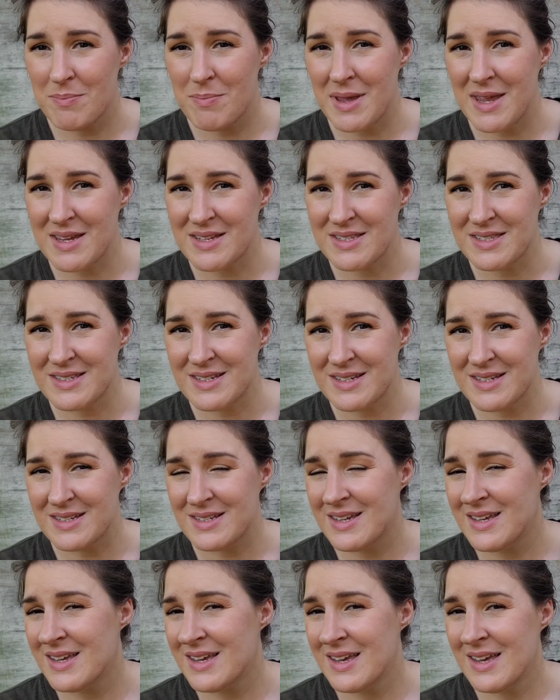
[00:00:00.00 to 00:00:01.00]
paste it,
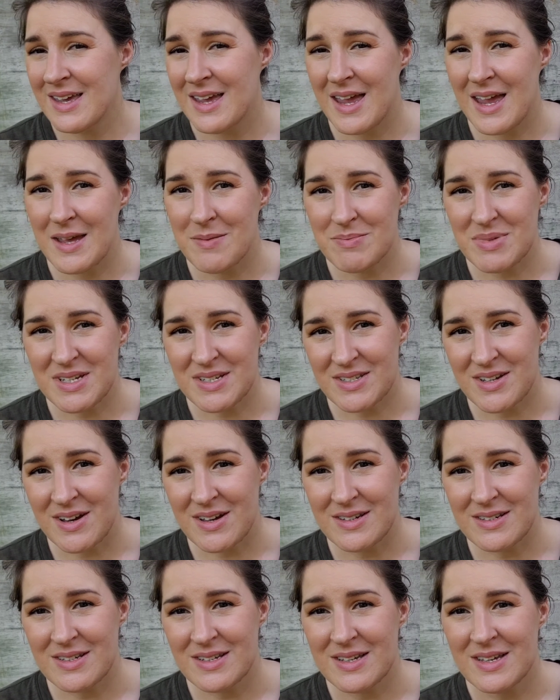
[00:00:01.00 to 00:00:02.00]
and be
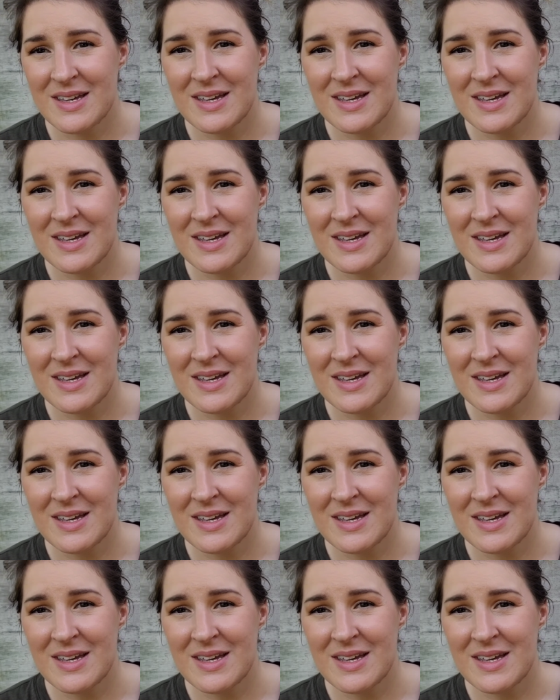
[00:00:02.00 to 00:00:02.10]
done.